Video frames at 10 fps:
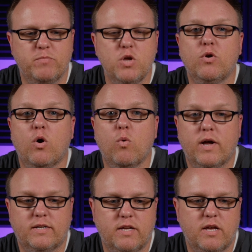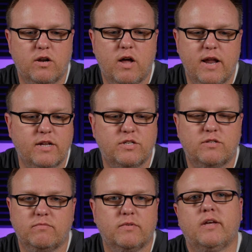you know what to get on. It
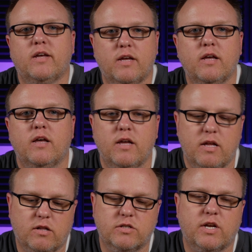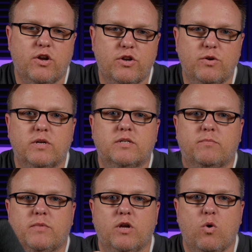looks like you're doing
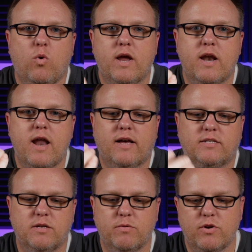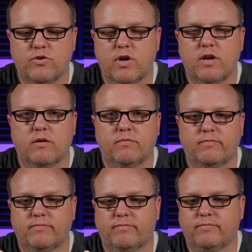something quite nasty when you're trying to
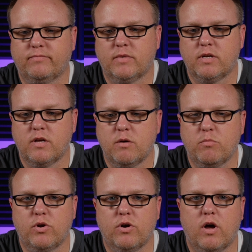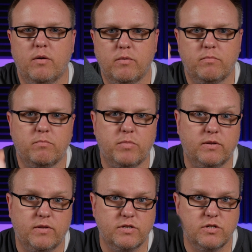put it on. But
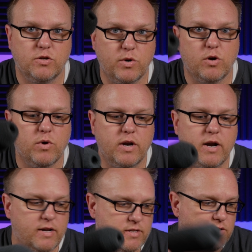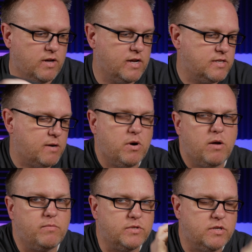this is a real one and it still has that
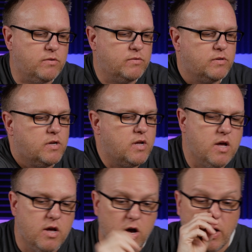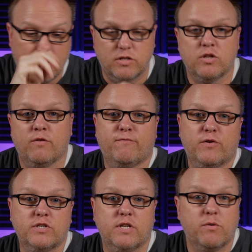problem, so. Okay, so the
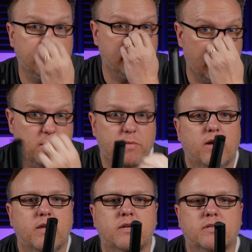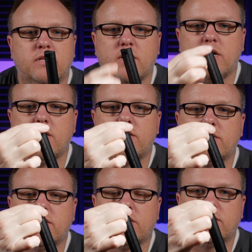first thing we're gonna talk about is
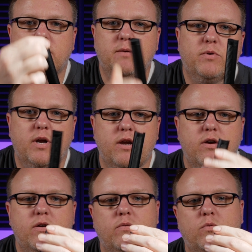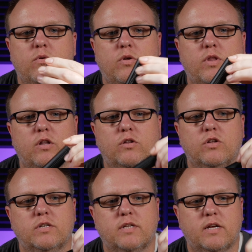this little tip right here that
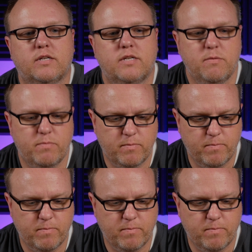looks like a tip.